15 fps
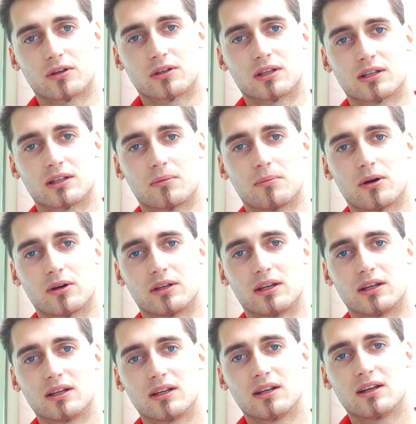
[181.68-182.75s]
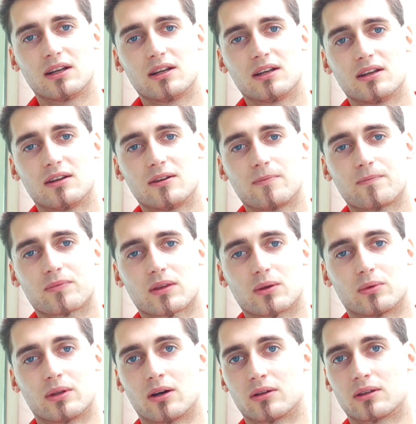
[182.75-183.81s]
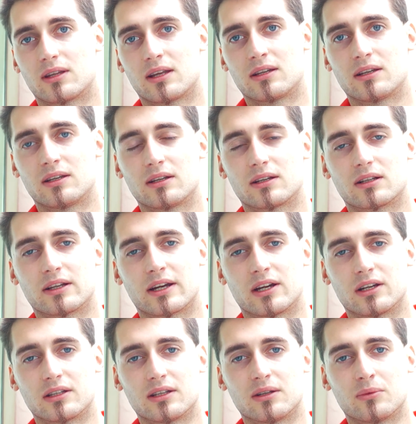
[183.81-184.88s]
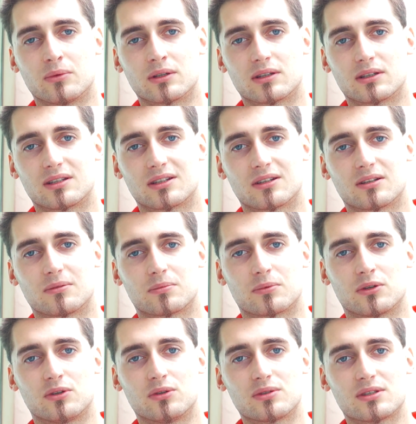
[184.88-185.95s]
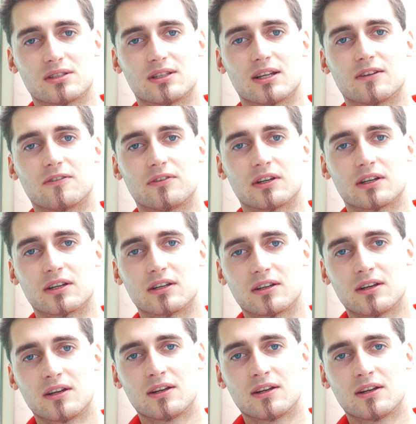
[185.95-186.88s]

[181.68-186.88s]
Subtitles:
hurting the body, without any clarity what produces that fear,